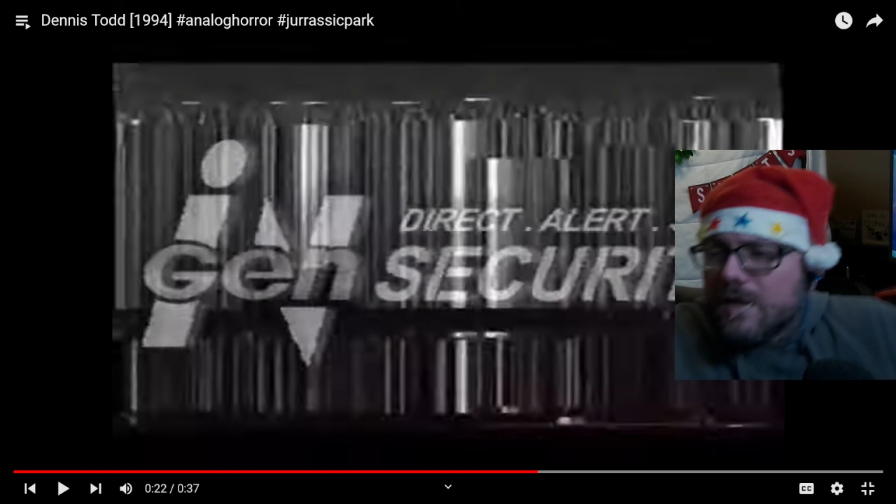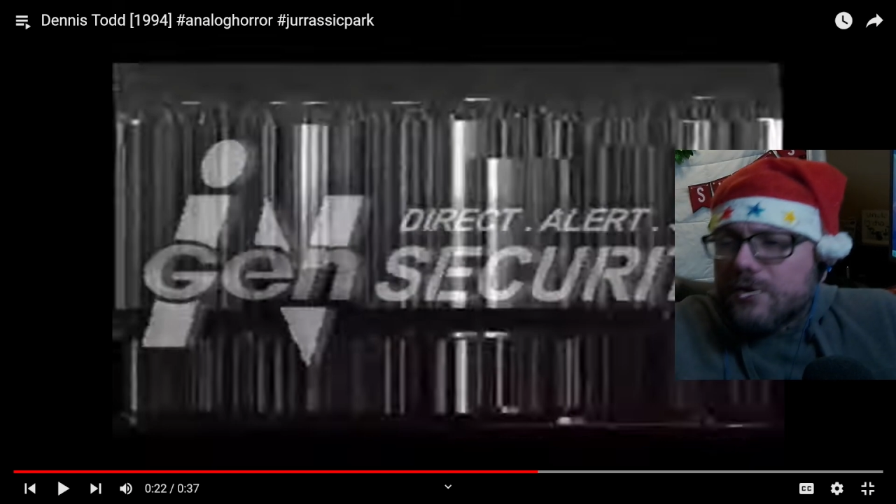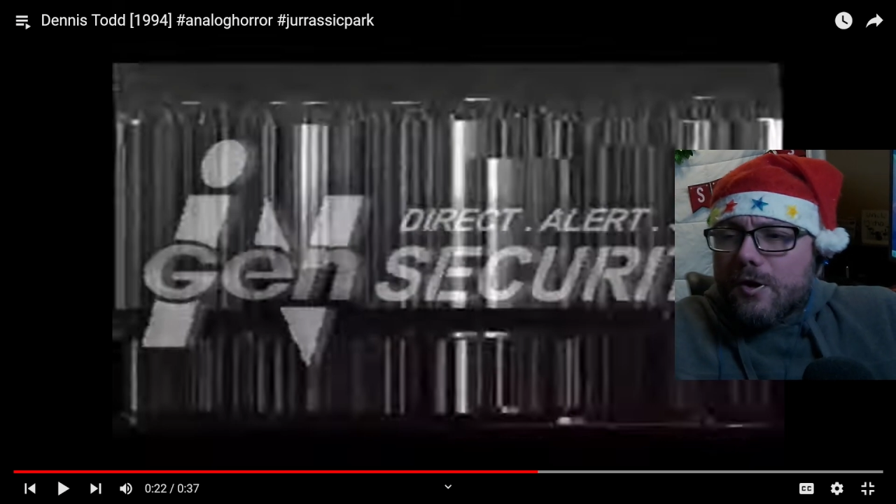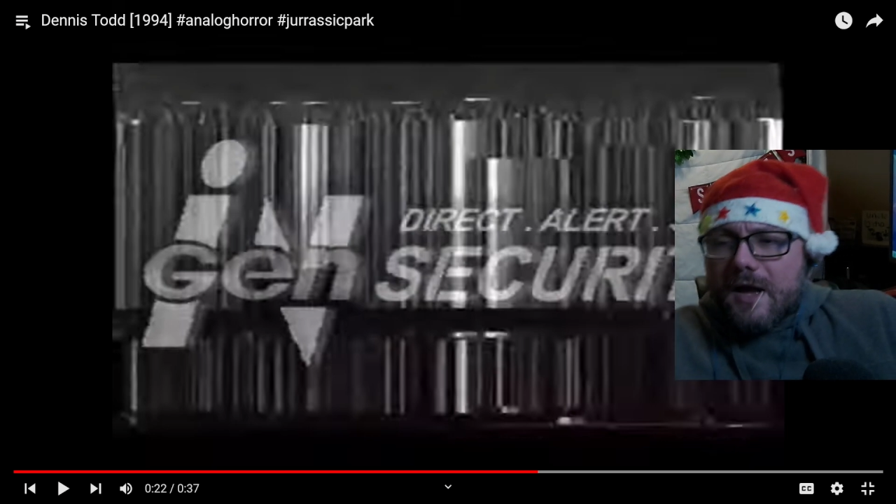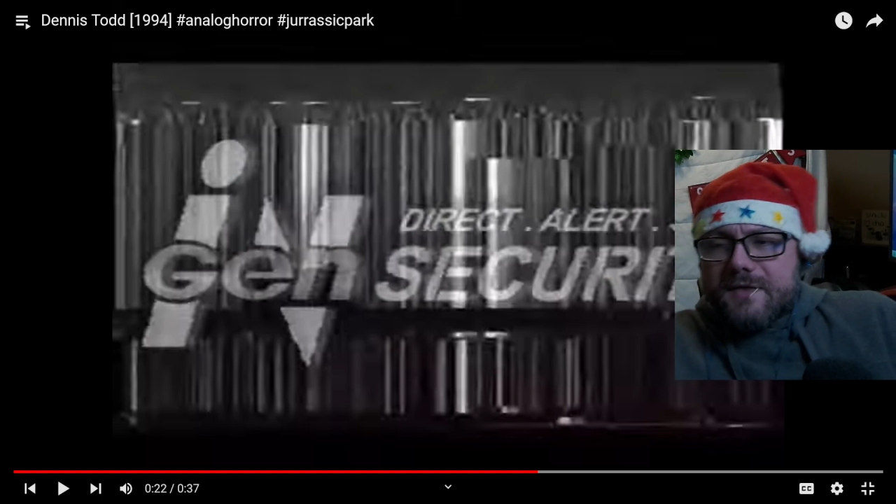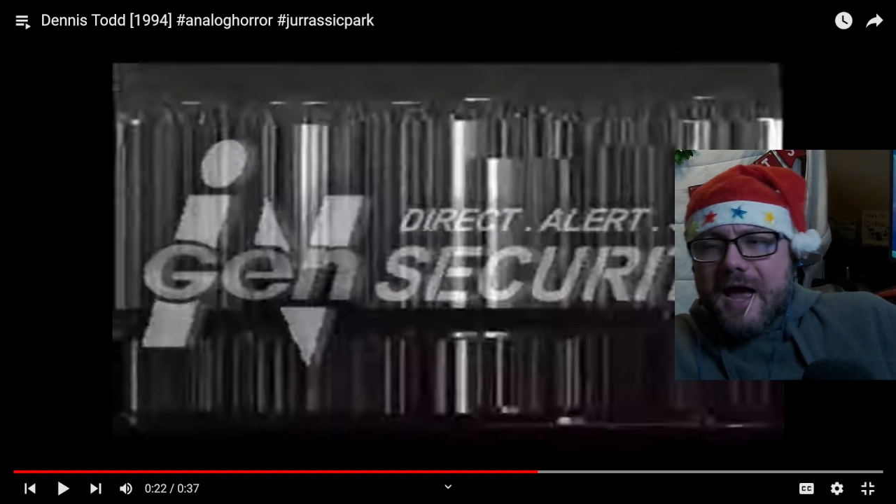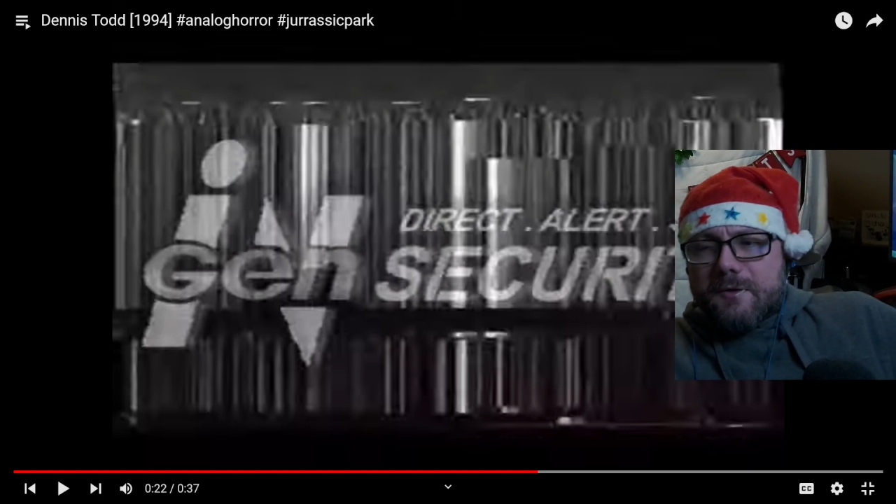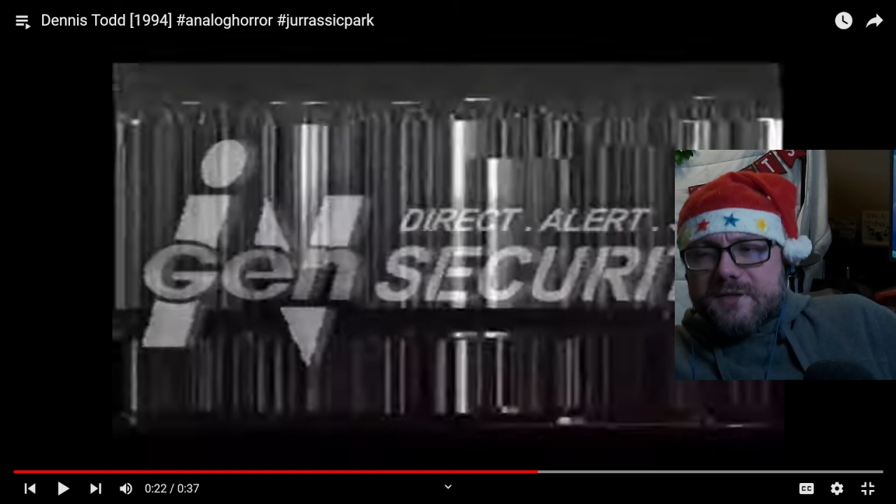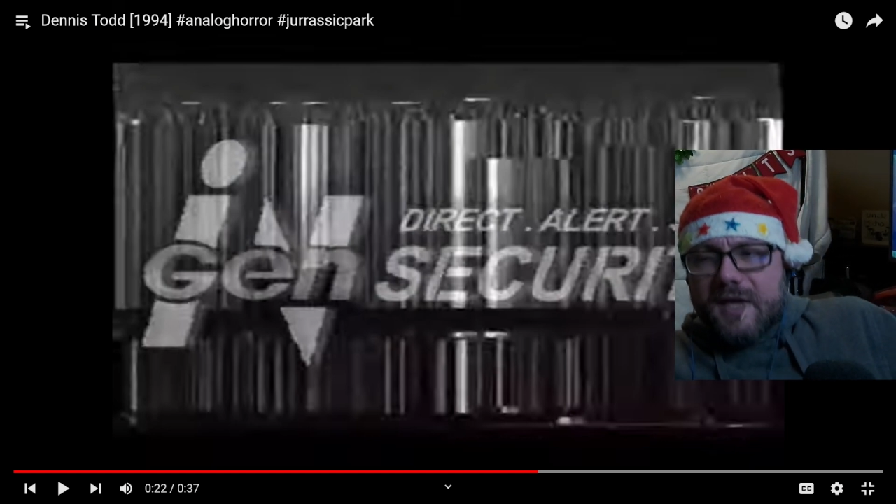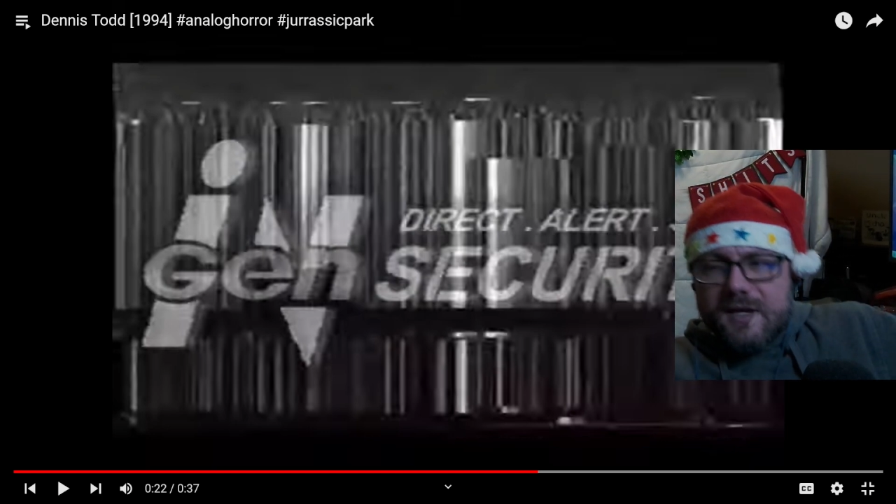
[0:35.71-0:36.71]
You know, and
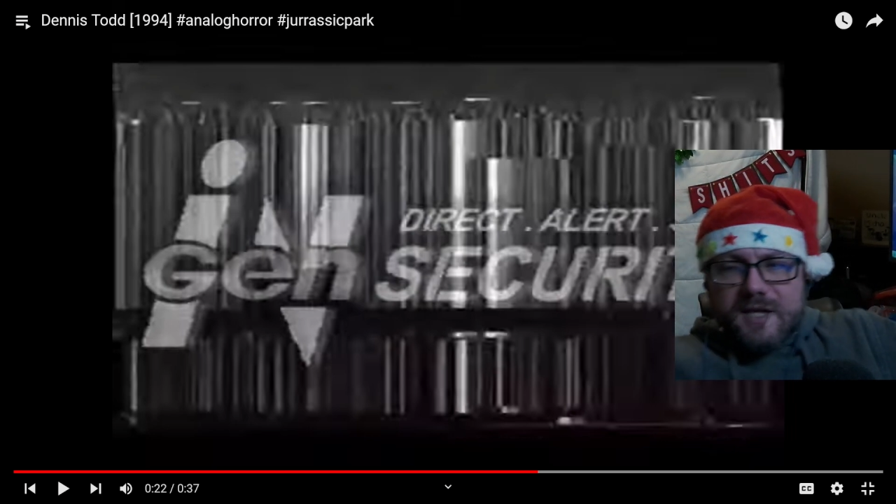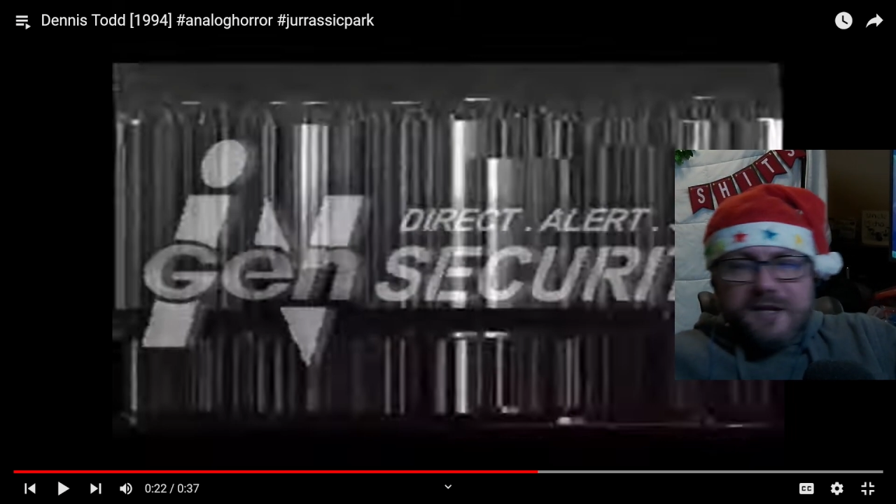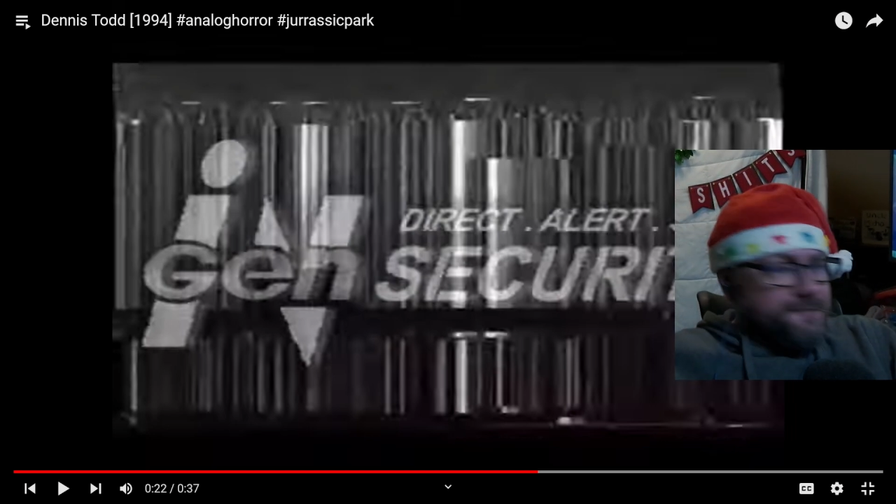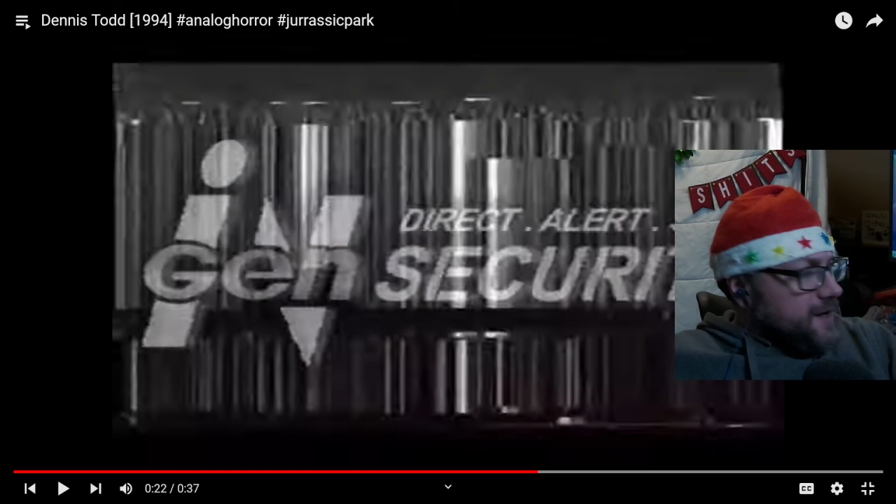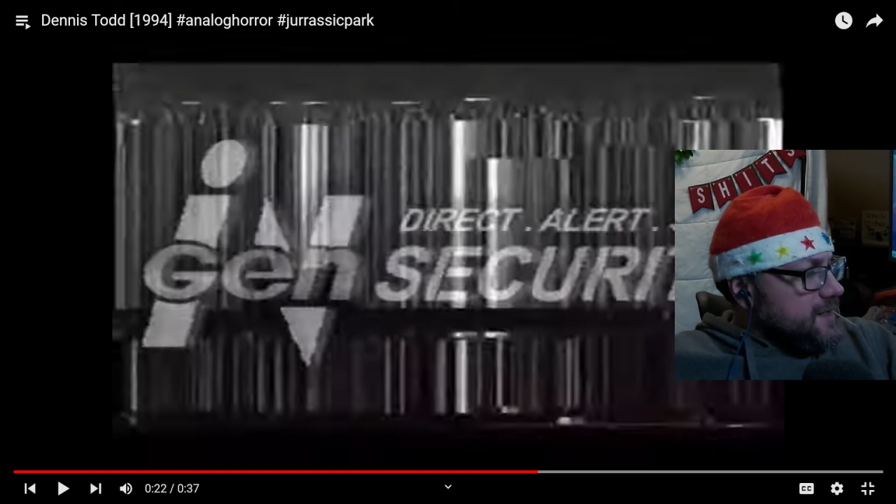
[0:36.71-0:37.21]
nowadays, like if I.